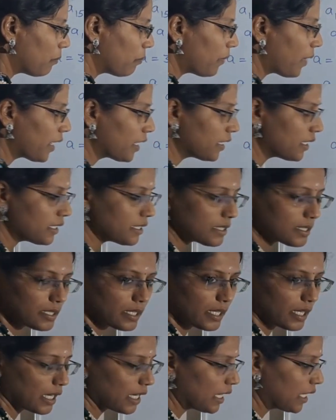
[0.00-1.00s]
minus
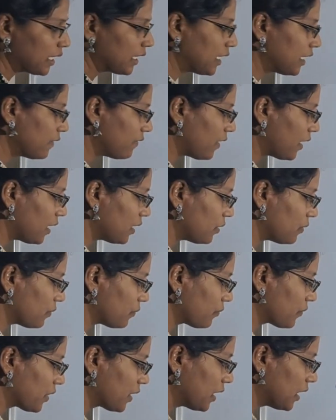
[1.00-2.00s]
3. D
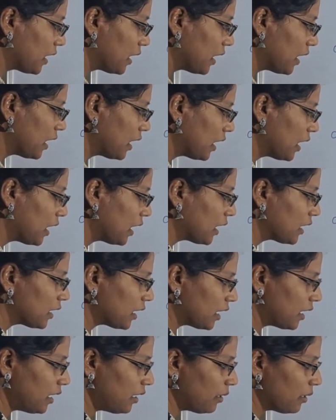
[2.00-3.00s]
value
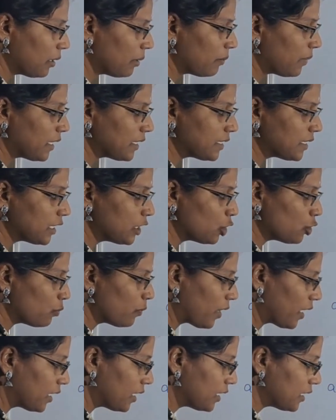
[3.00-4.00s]
3 plus into
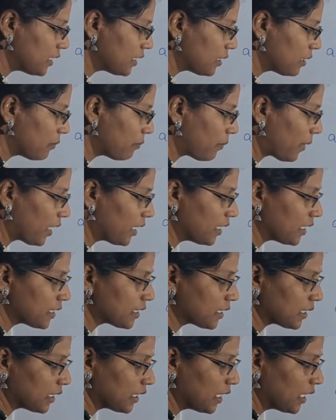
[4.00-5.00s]
minus
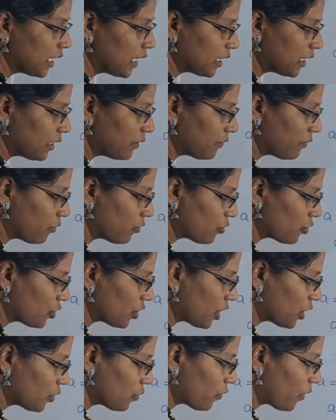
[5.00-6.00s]
minus. 3 4
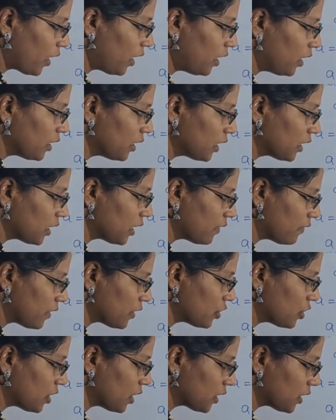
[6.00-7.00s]
ja 12, 3
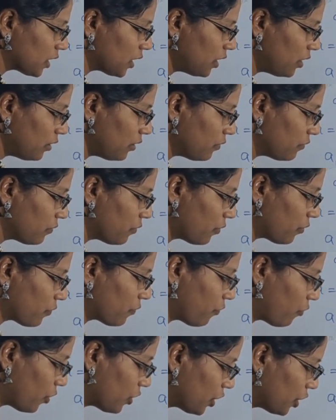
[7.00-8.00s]
1 ja 3, 4,
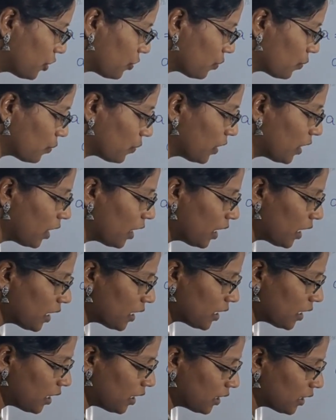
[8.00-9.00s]
42.
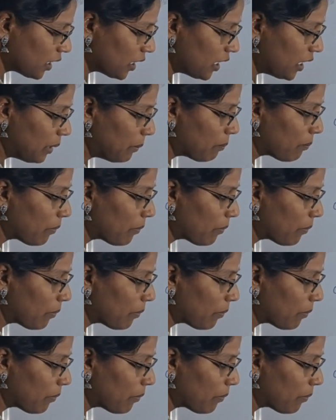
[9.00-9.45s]
Here 3